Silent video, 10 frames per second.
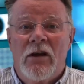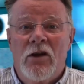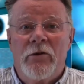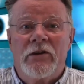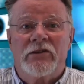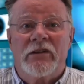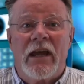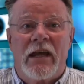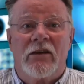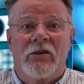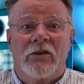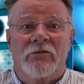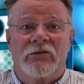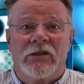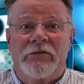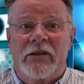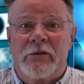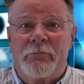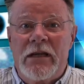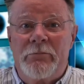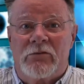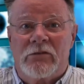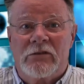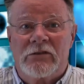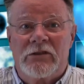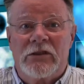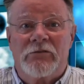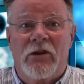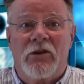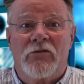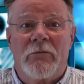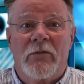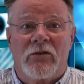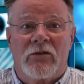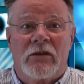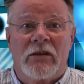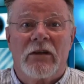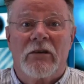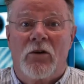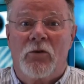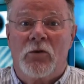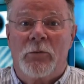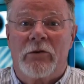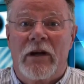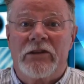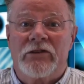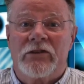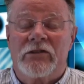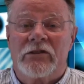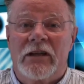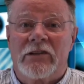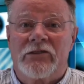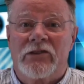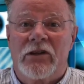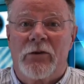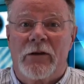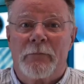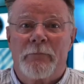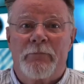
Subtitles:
who, instead of serving the people, serve criminal corporations, and so on.